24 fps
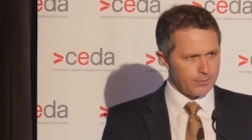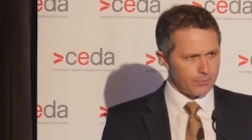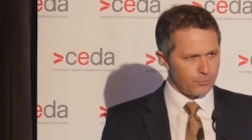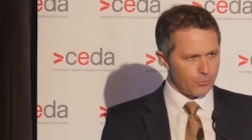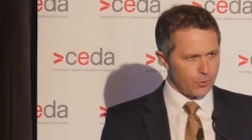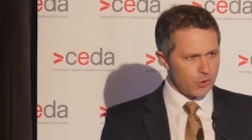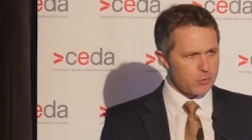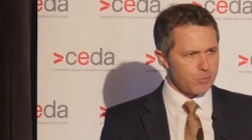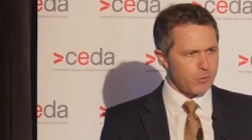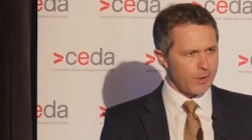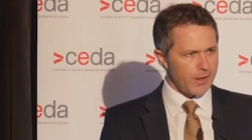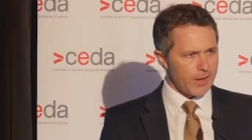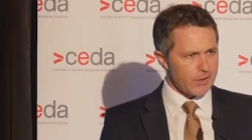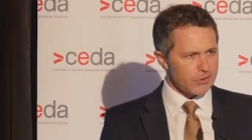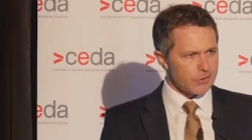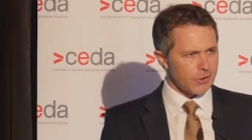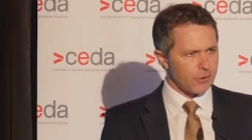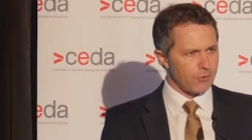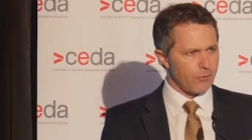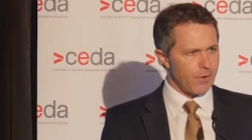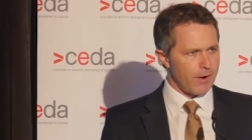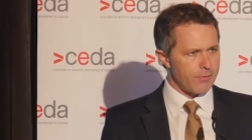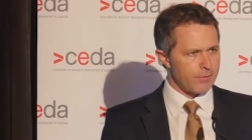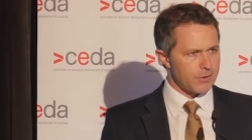Brisbane has a
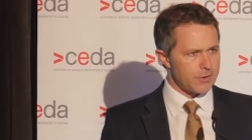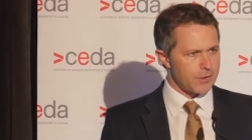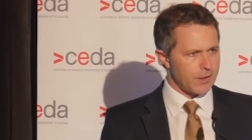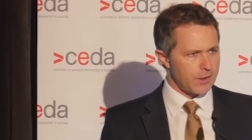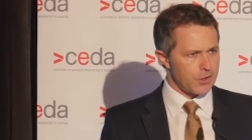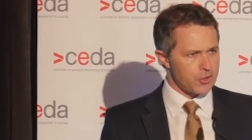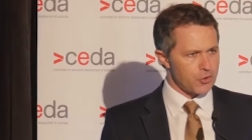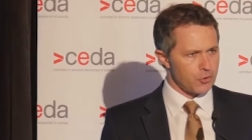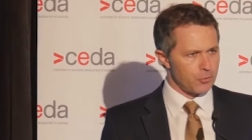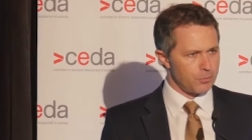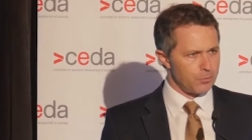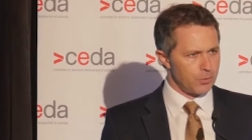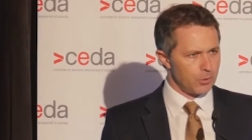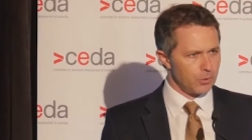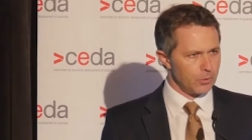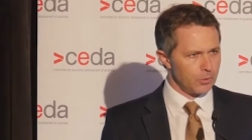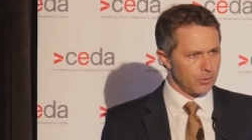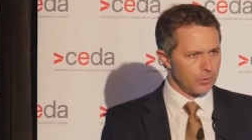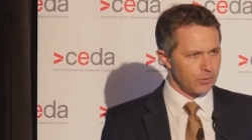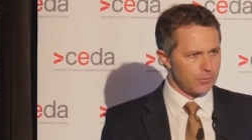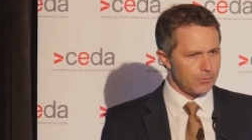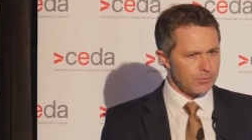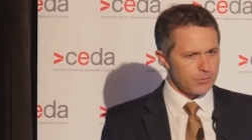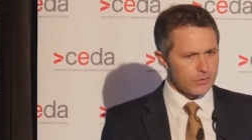gravitational
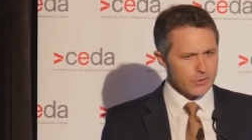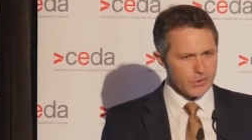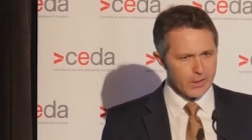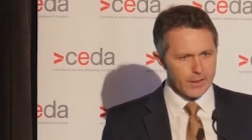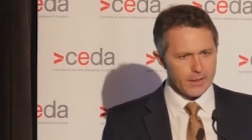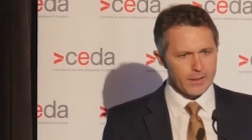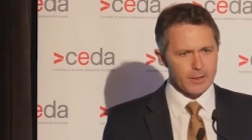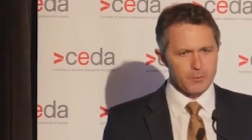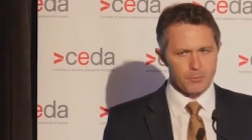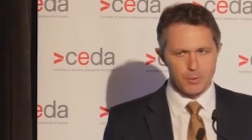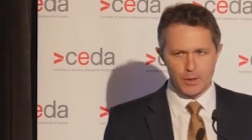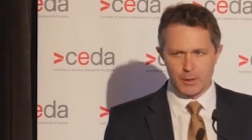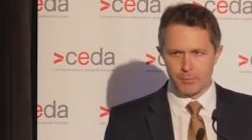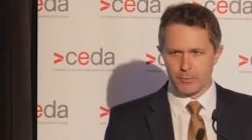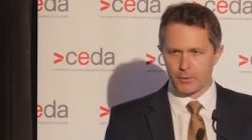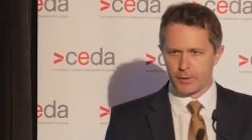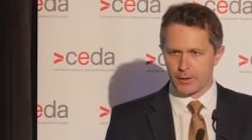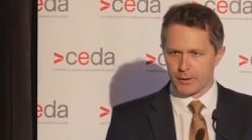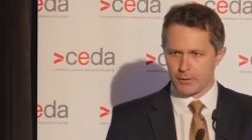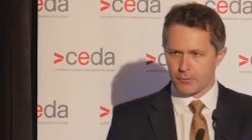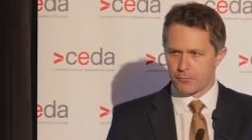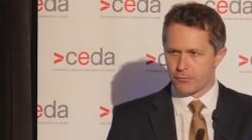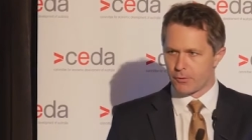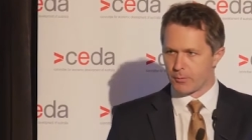pull, sucking
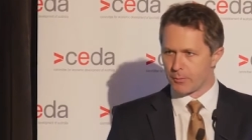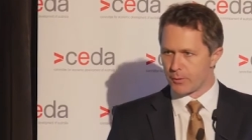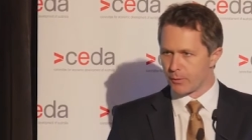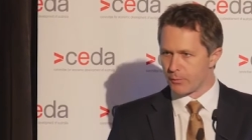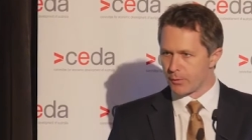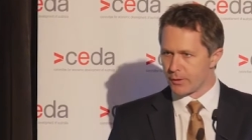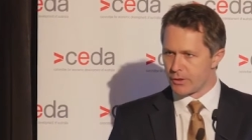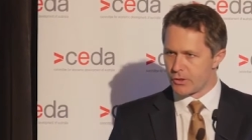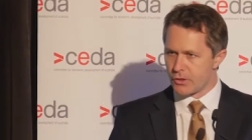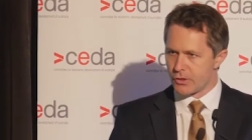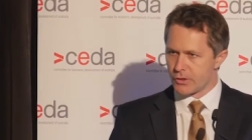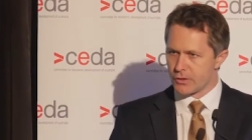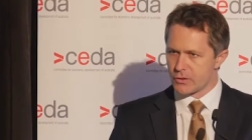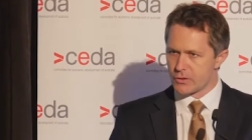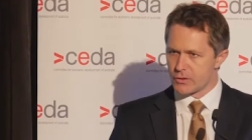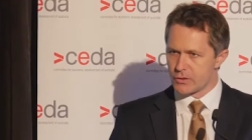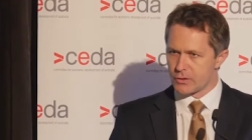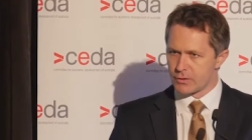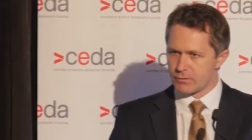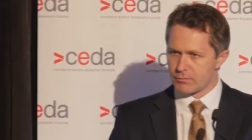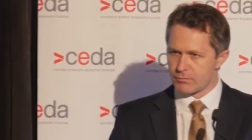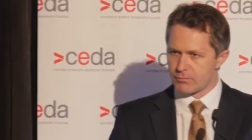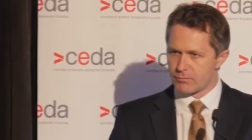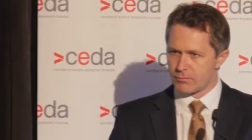people in from the
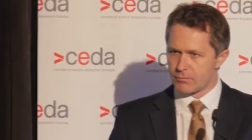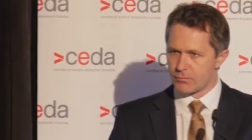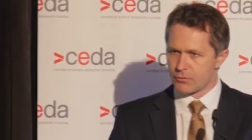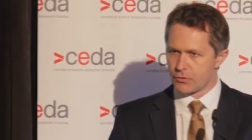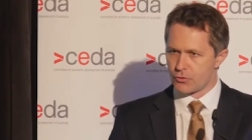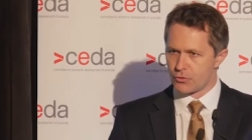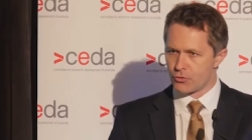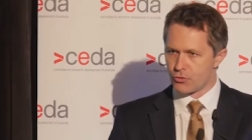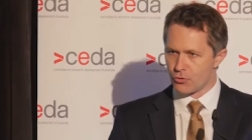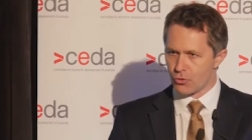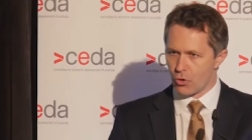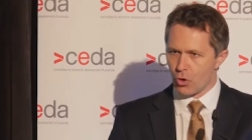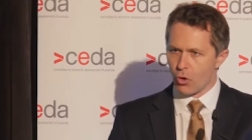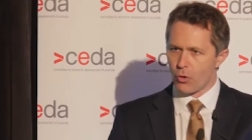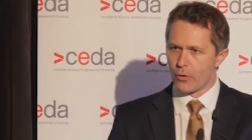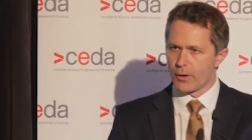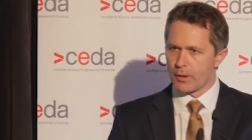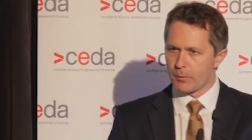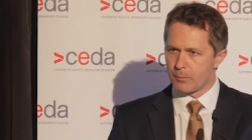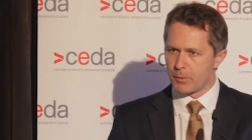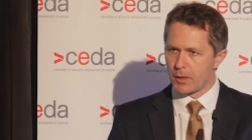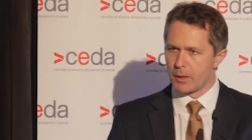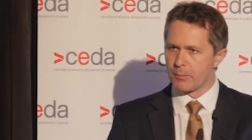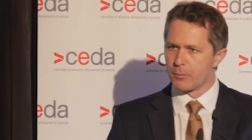regions and
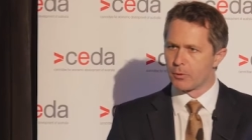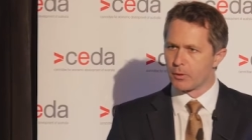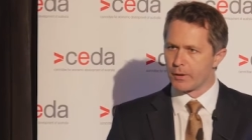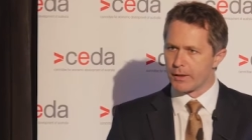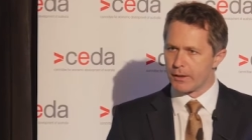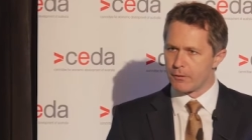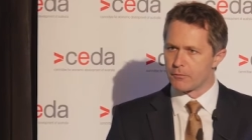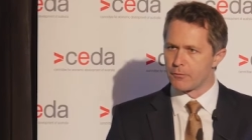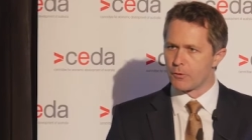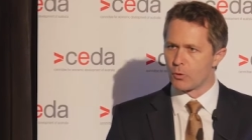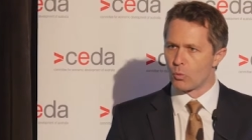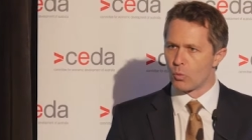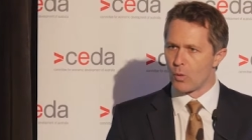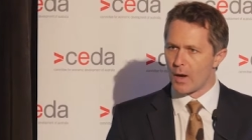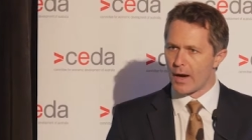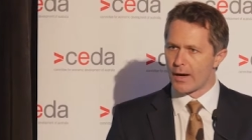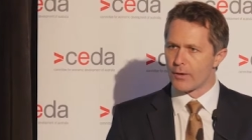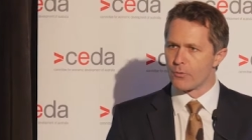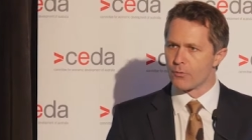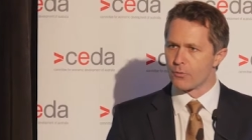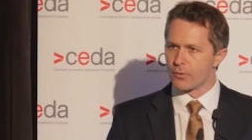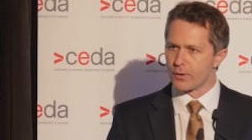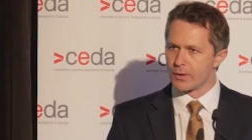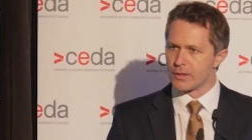drawing people in for
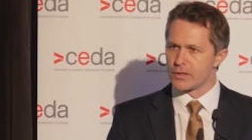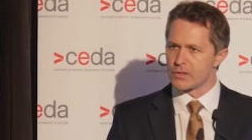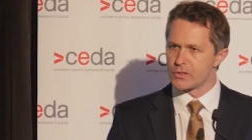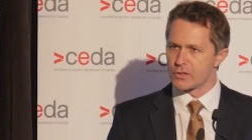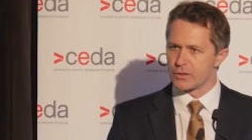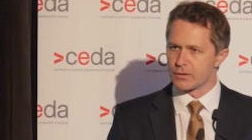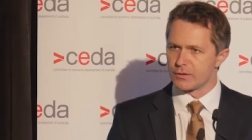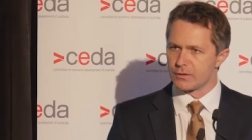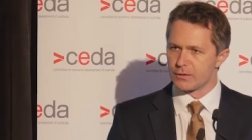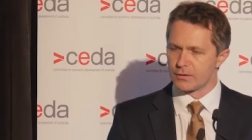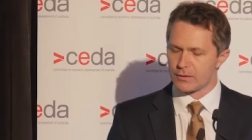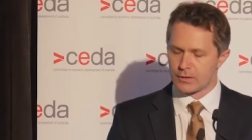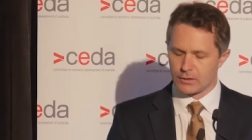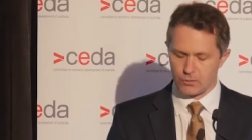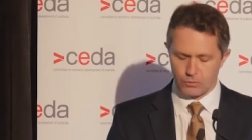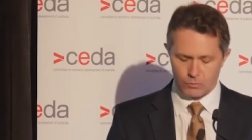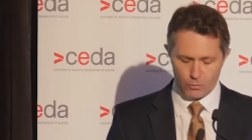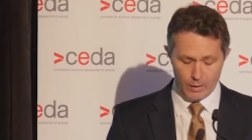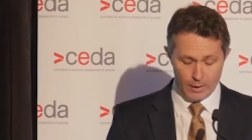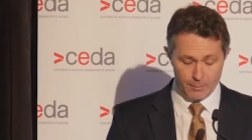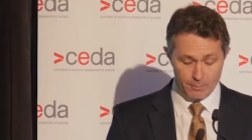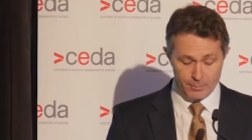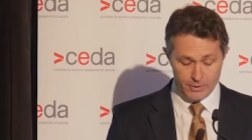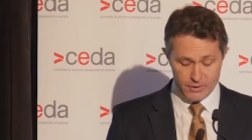one reason,
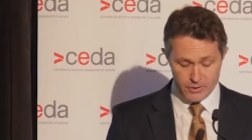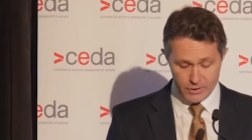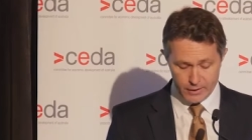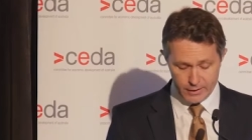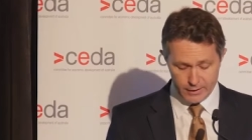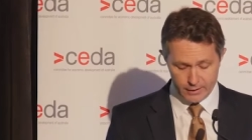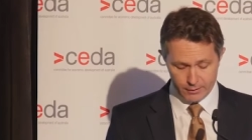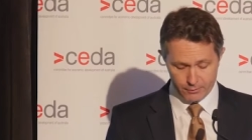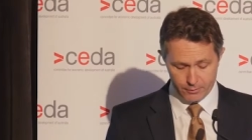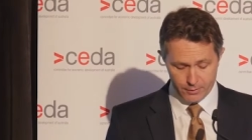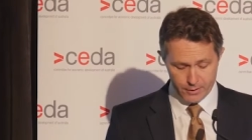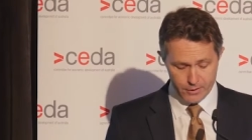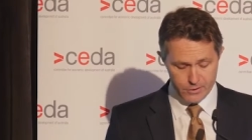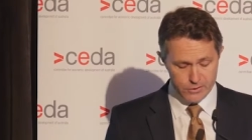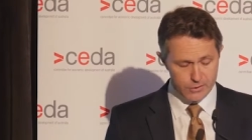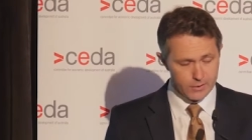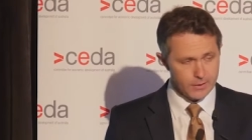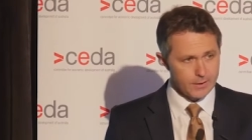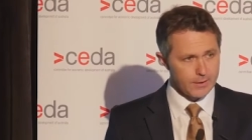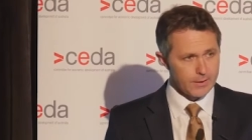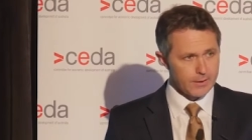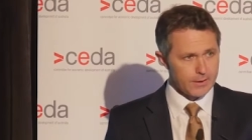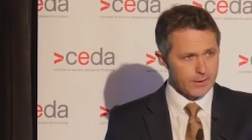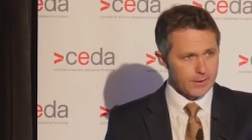one particular reason,